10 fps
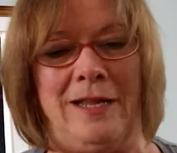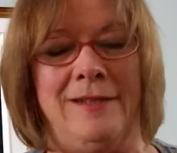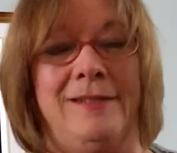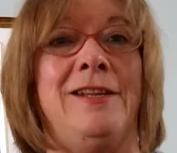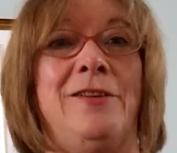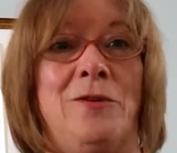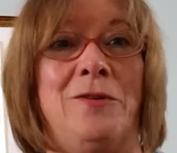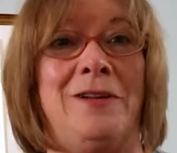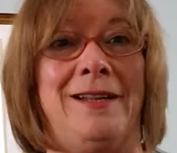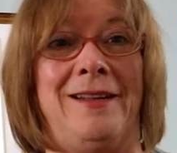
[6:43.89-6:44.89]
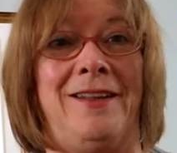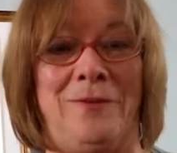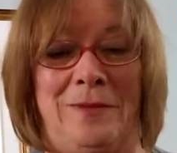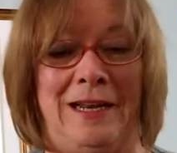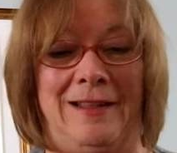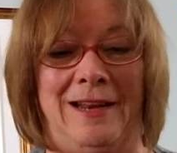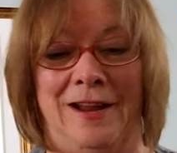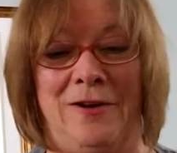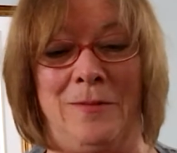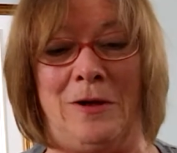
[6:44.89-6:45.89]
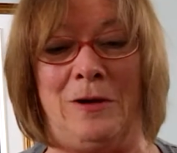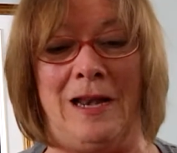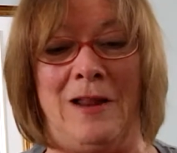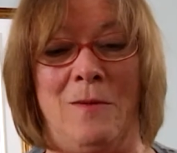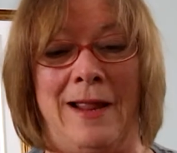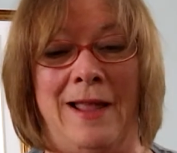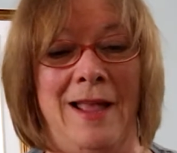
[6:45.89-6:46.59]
is, everybody that I hear about anyway,